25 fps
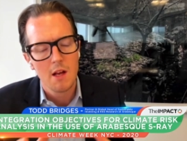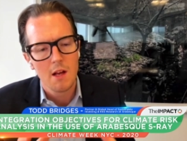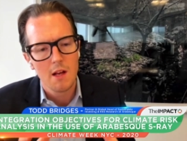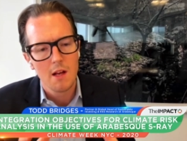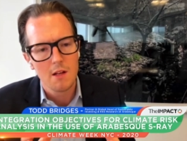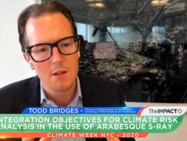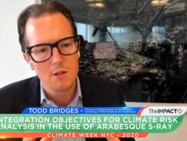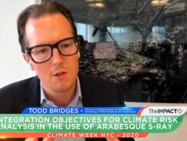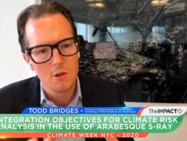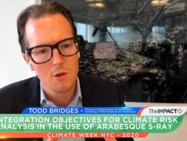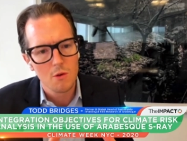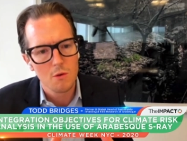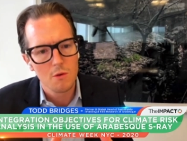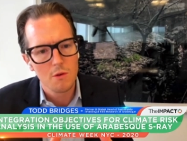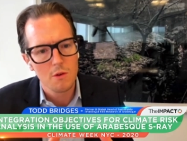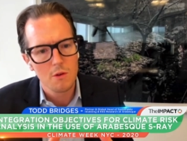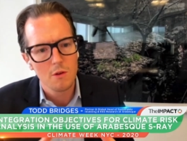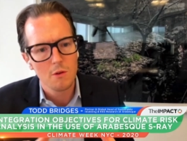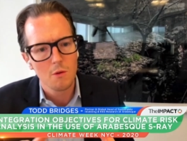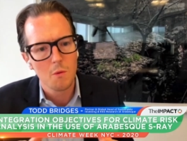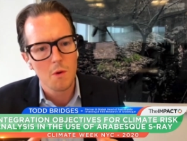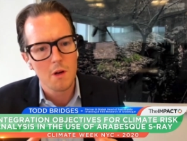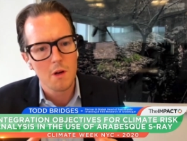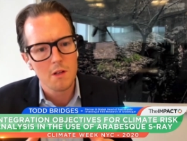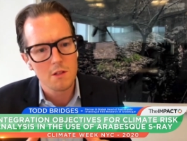And so
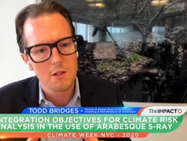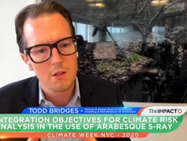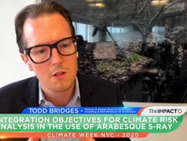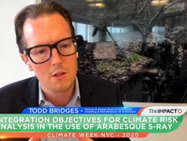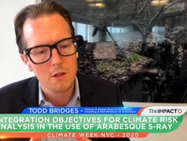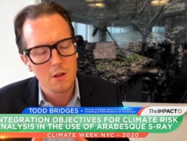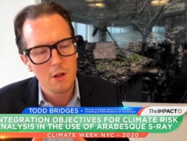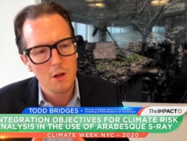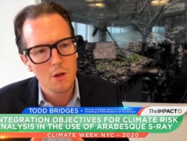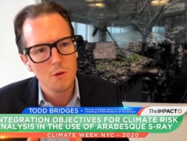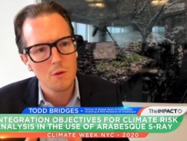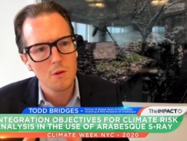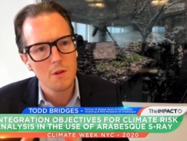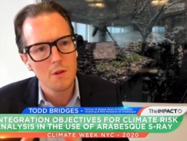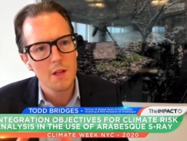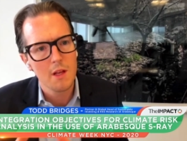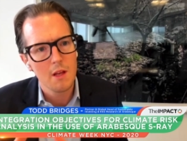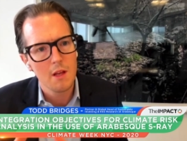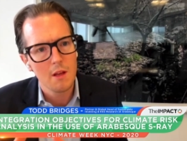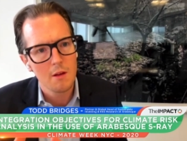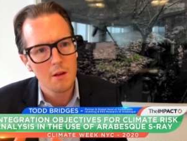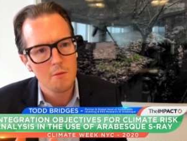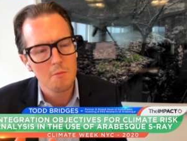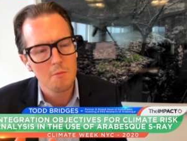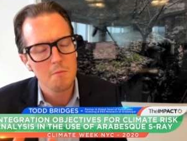you'll want to
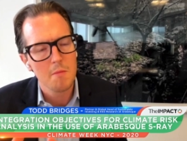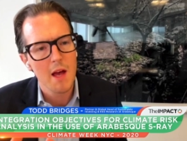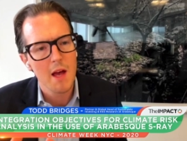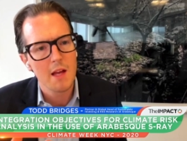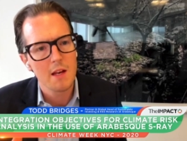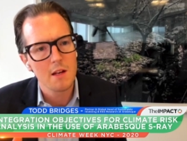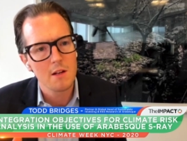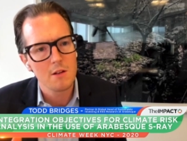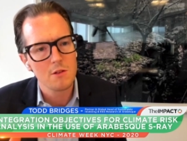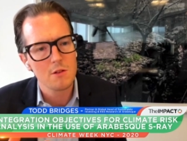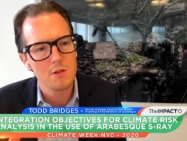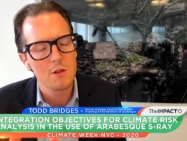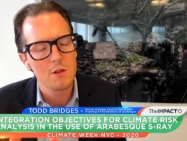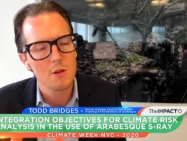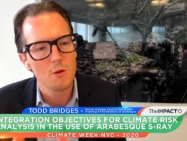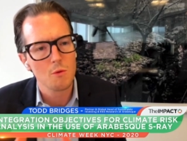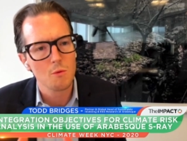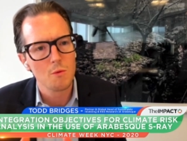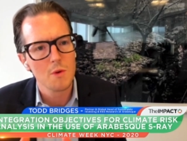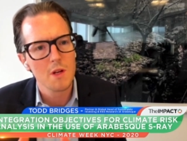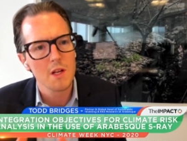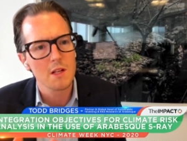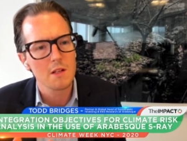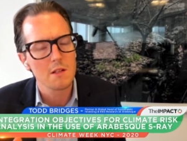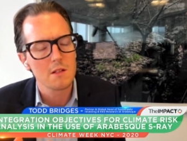slowly manage the
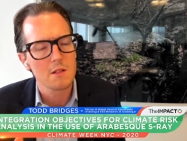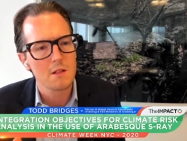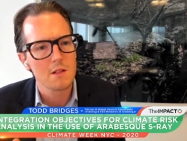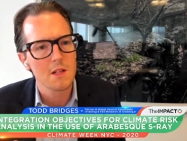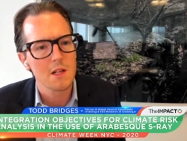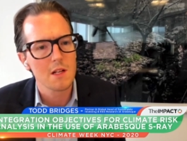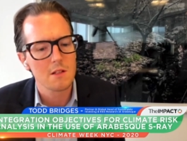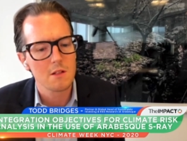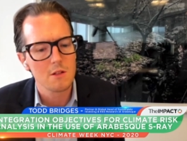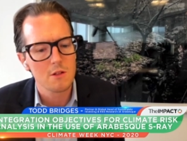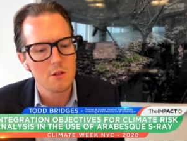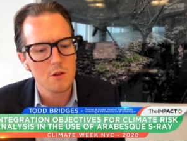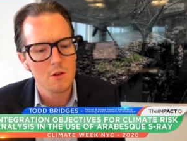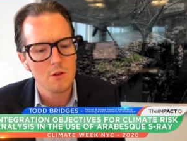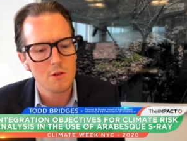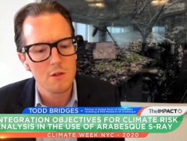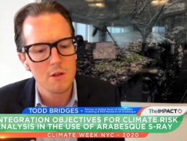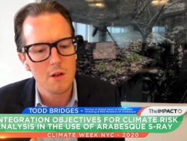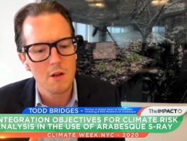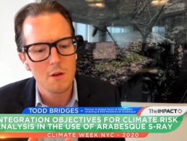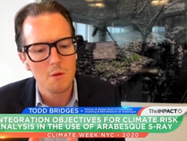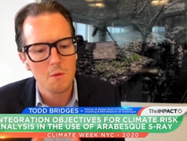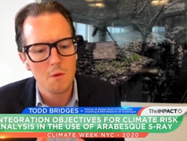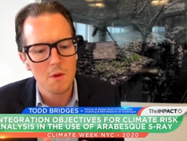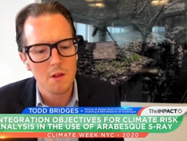risk that's
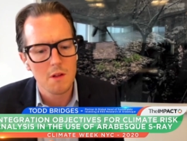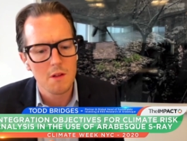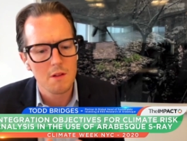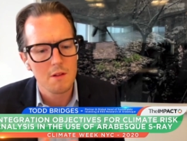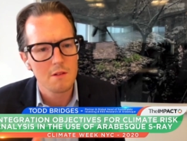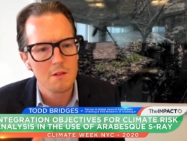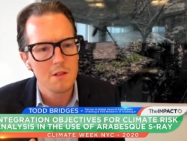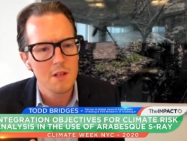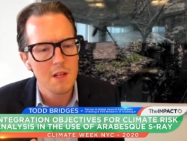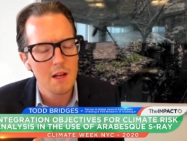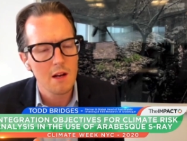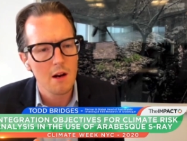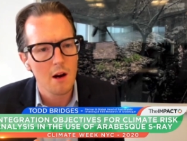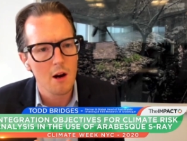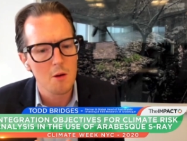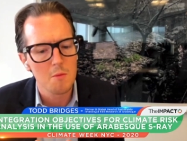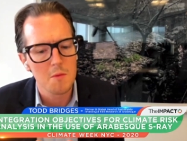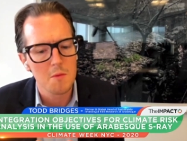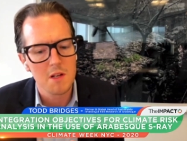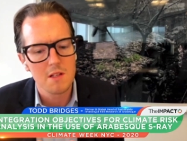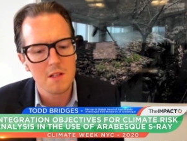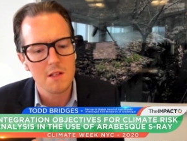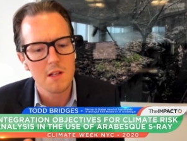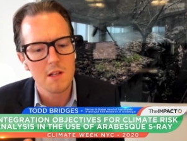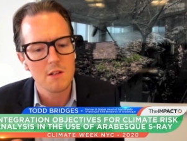associated with
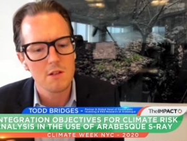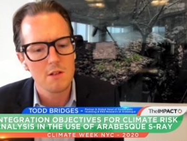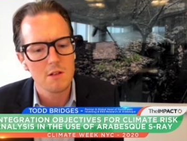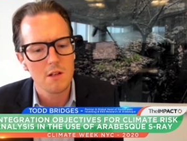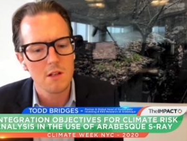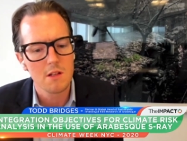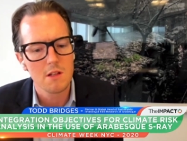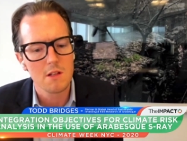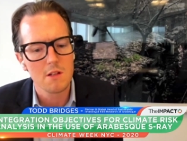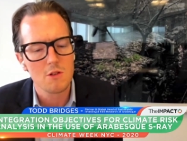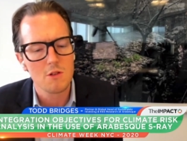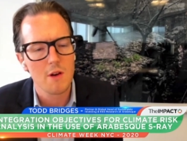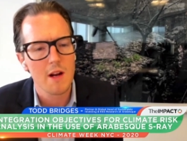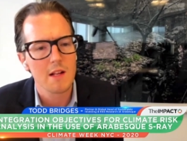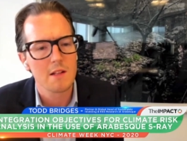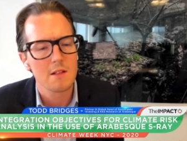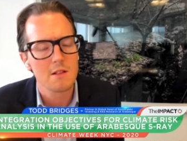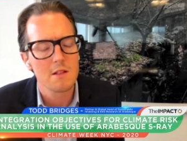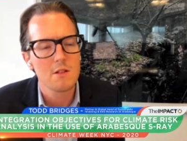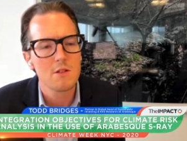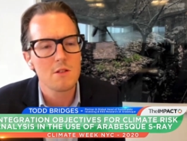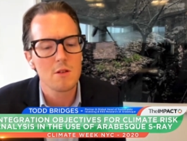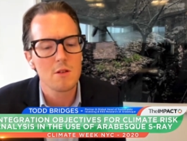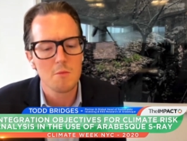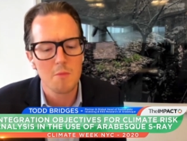decarbonization and the
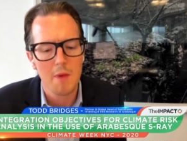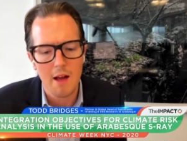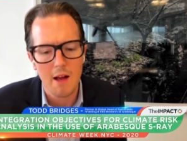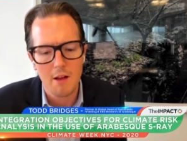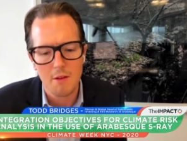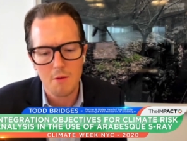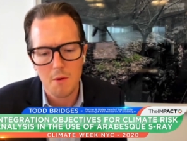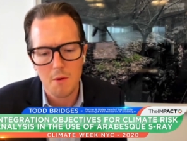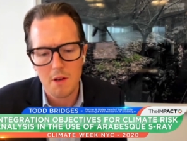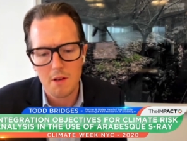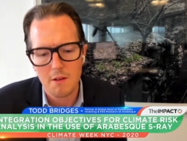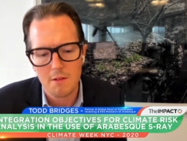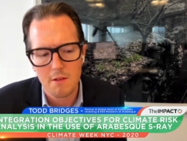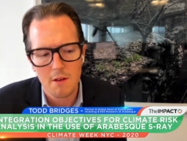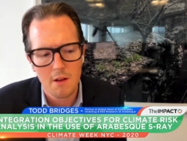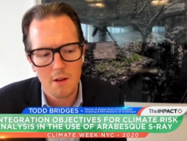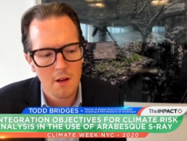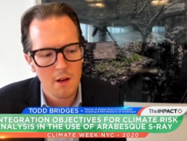transition pathways.